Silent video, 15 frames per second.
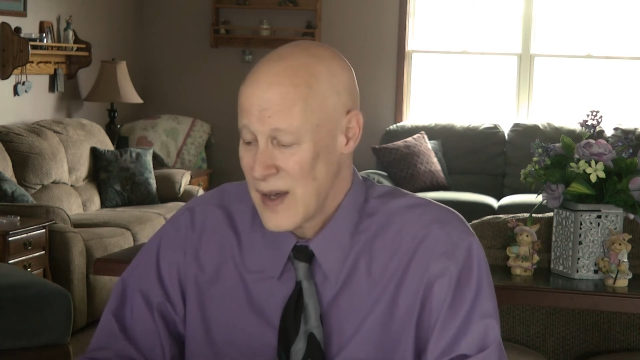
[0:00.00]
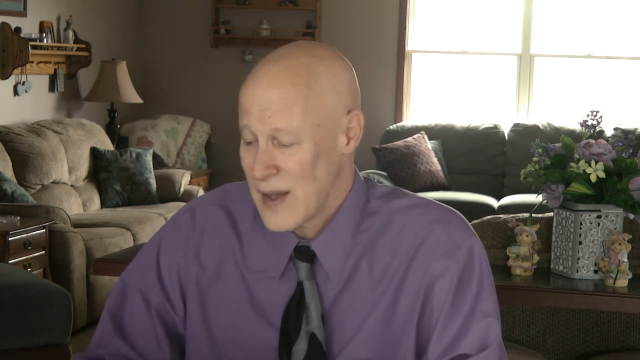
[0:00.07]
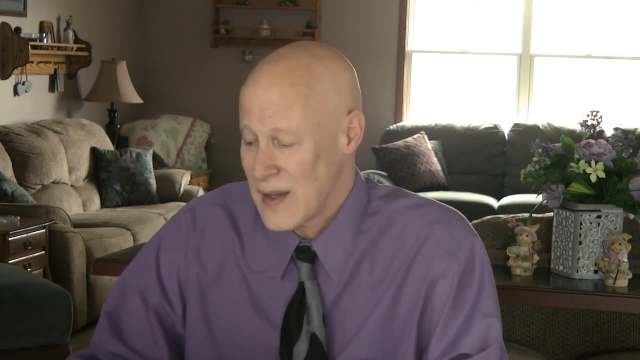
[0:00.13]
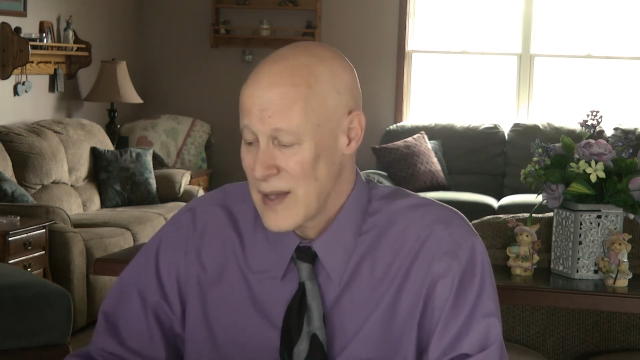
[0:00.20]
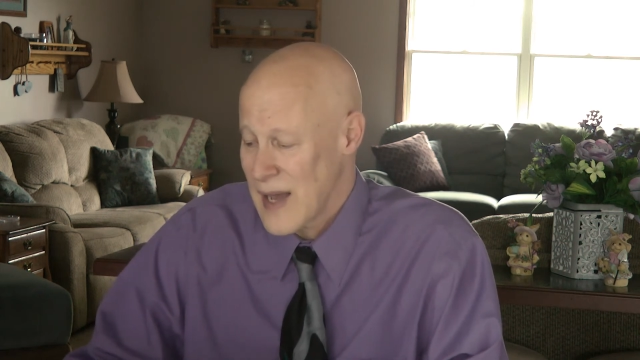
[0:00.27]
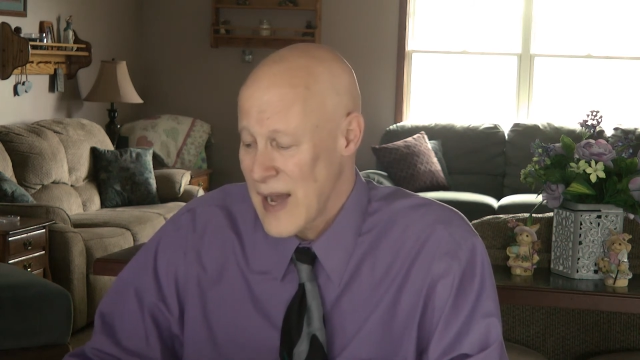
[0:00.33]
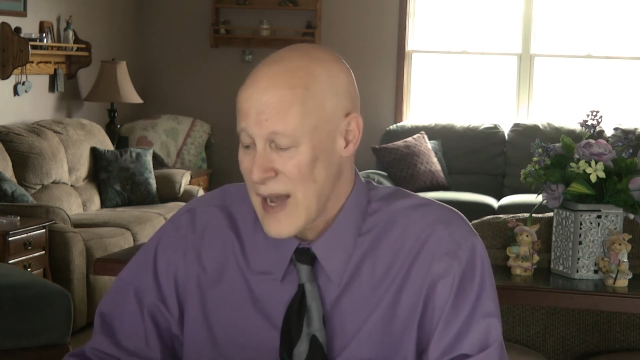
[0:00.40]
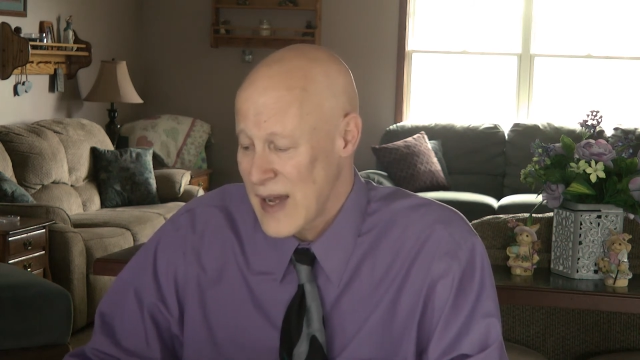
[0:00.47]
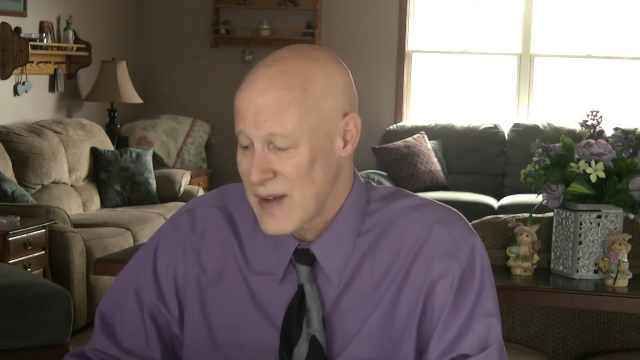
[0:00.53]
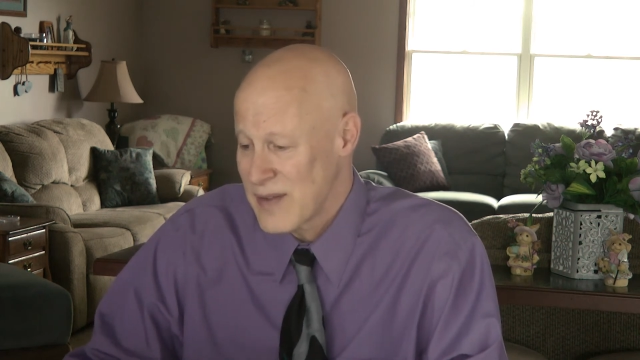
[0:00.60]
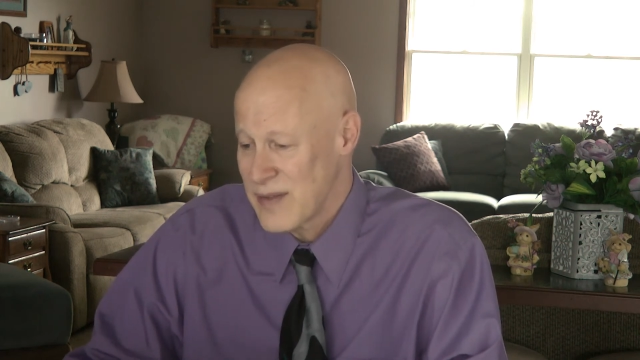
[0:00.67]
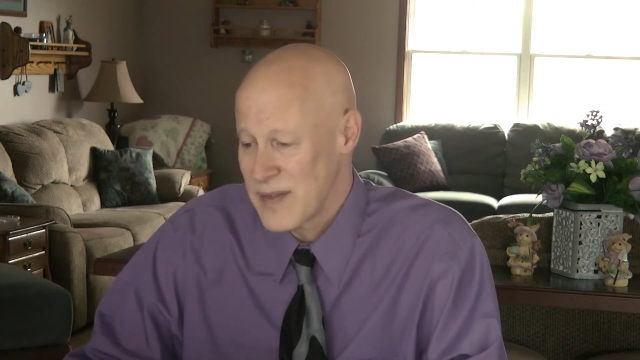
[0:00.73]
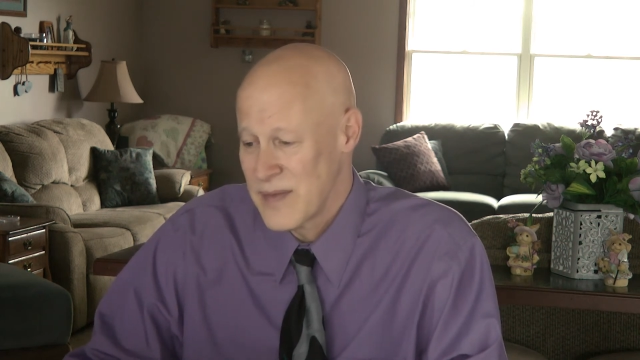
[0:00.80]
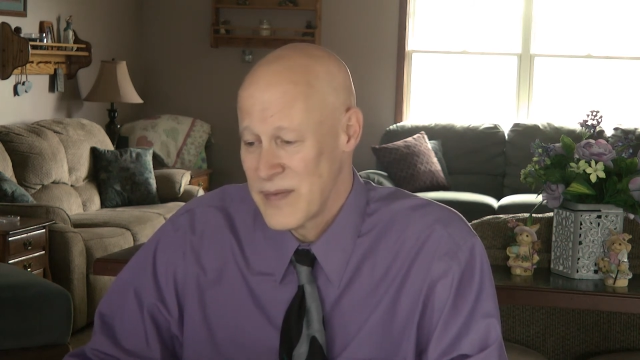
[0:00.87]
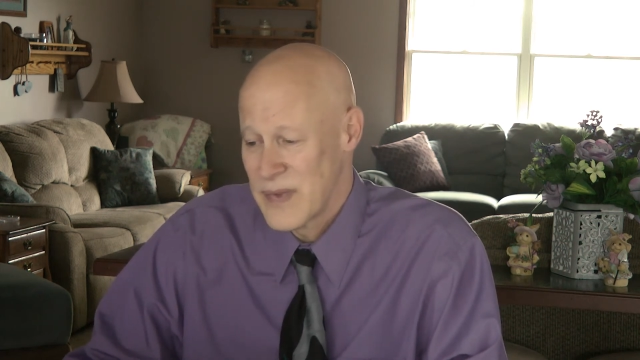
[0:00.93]

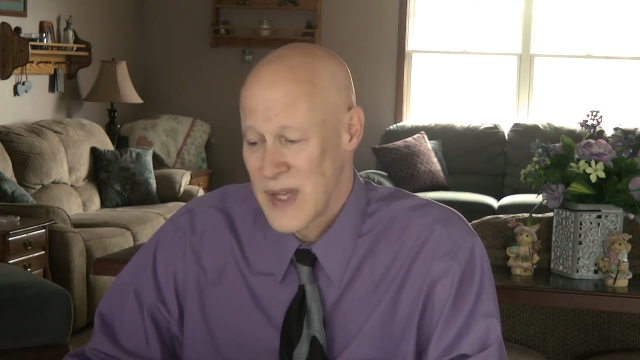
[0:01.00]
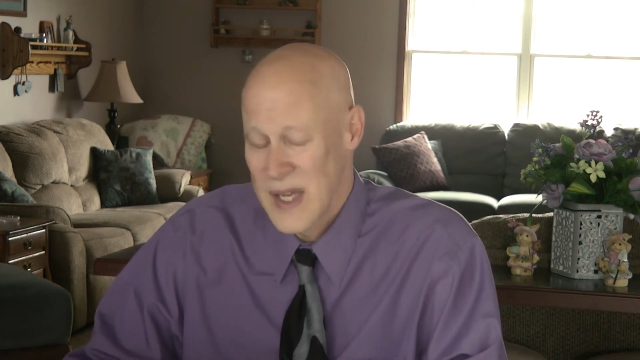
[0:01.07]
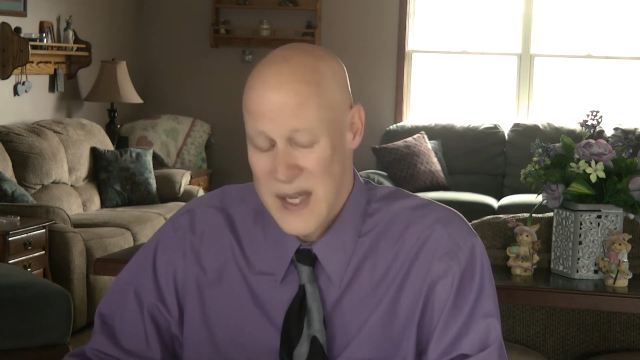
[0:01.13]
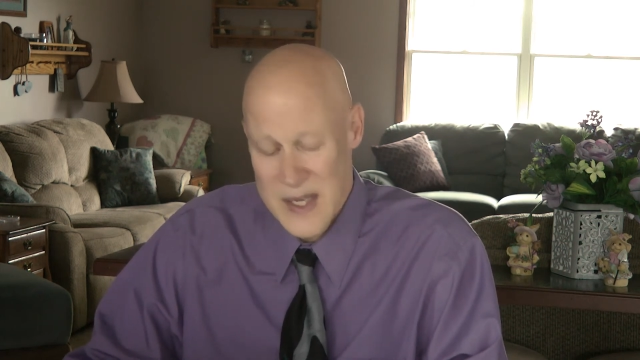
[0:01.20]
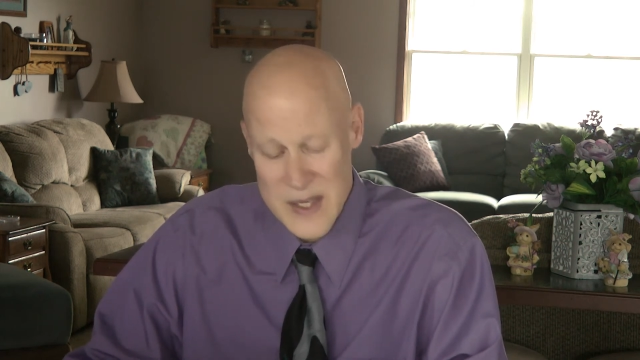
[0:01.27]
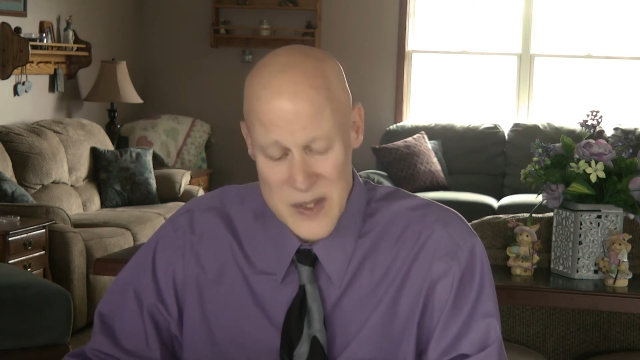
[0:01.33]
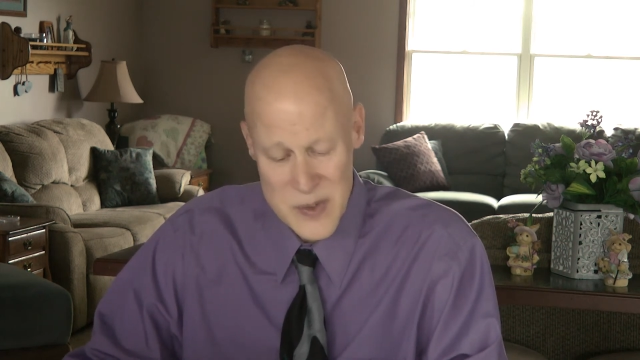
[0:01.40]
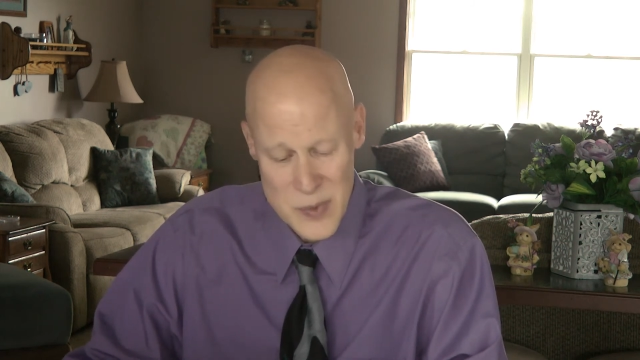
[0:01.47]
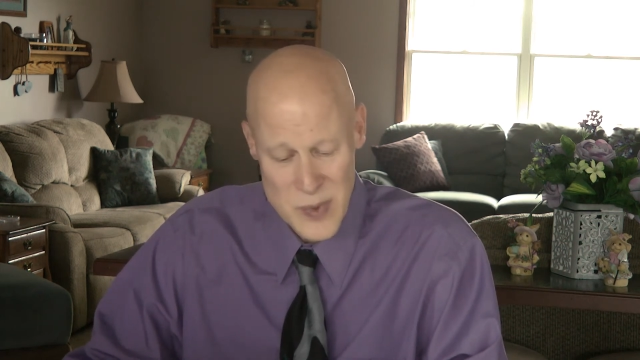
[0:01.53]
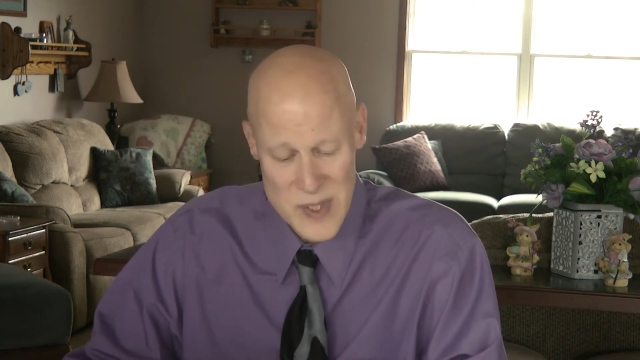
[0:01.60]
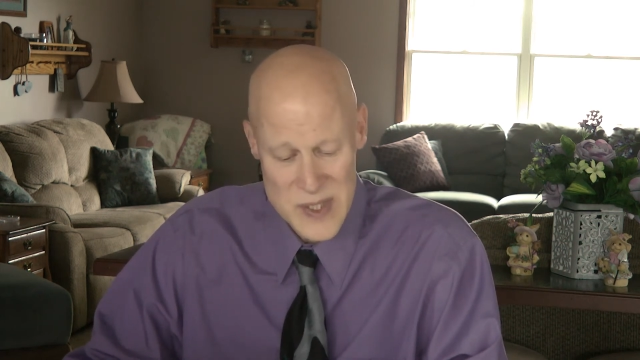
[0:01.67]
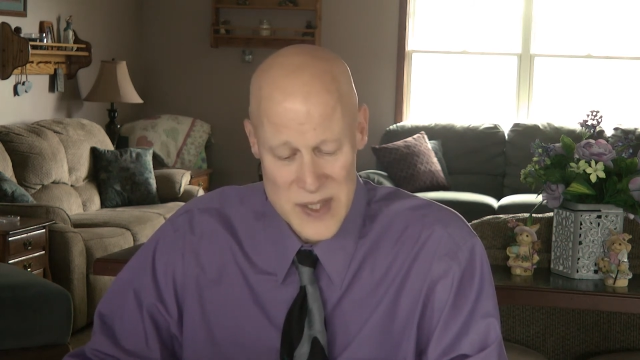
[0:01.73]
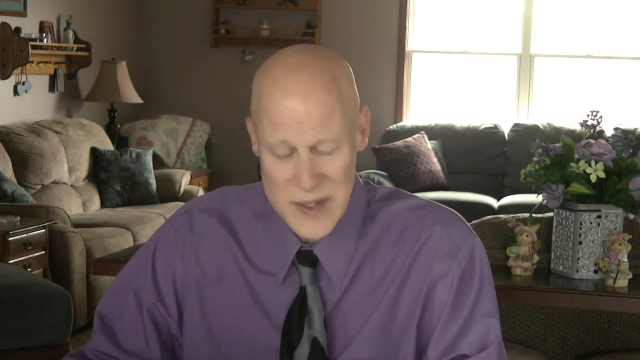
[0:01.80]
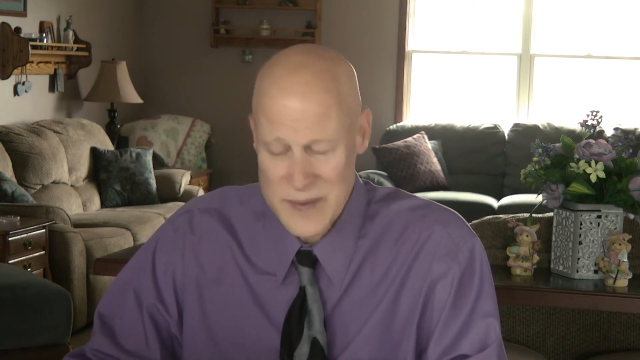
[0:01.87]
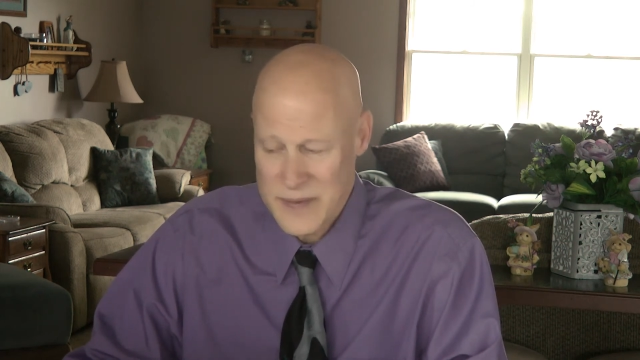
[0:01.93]
alive. He is
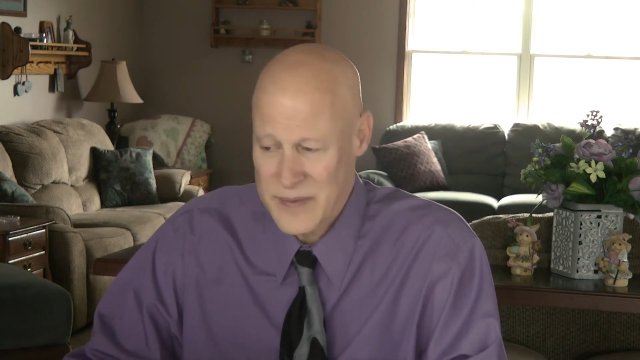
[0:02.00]
risen.